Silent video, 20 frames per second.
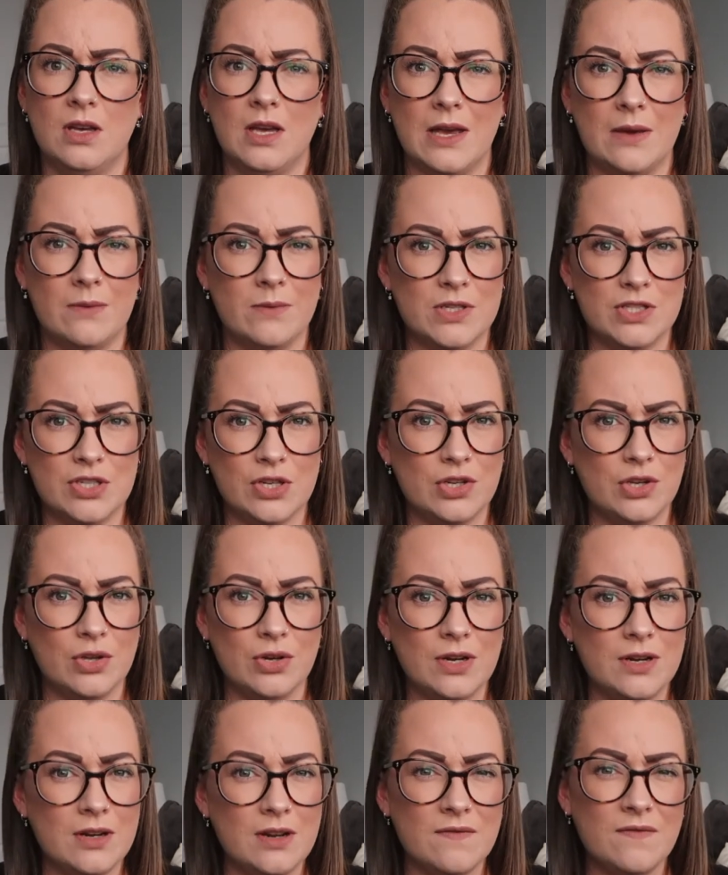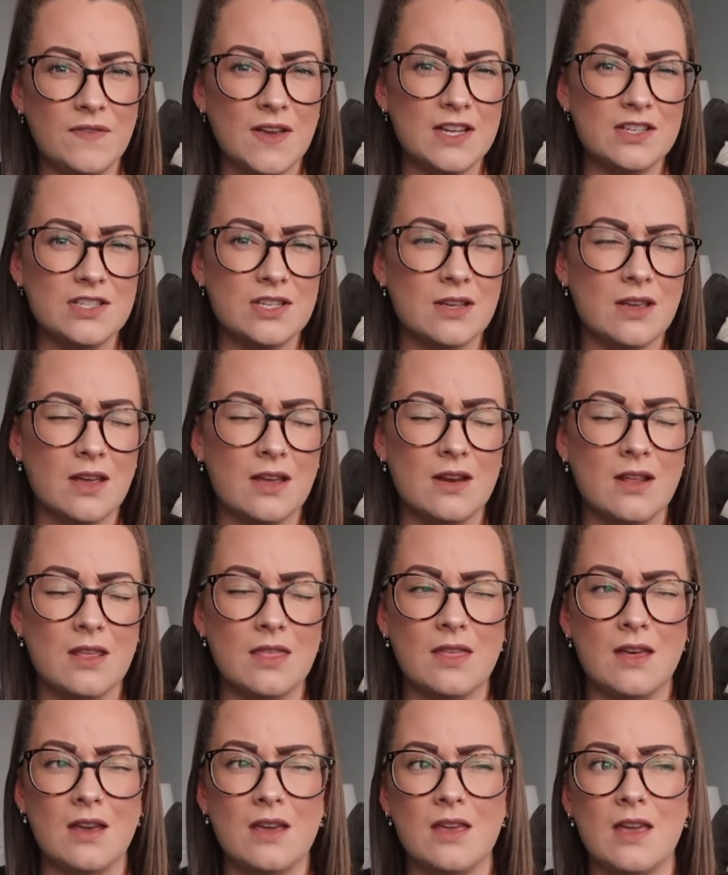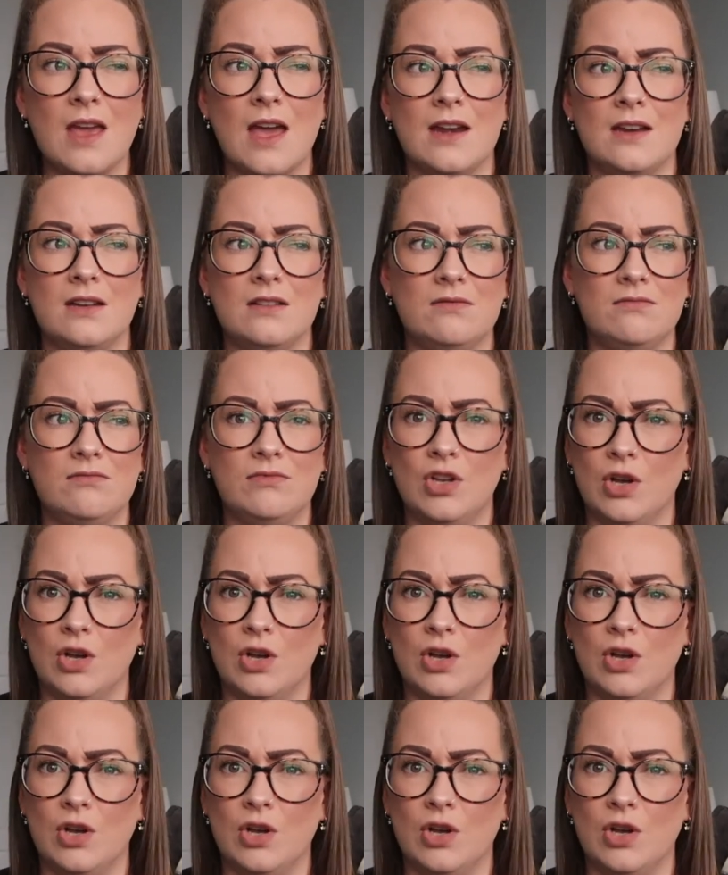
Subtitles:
it was a urine infection kind of thing and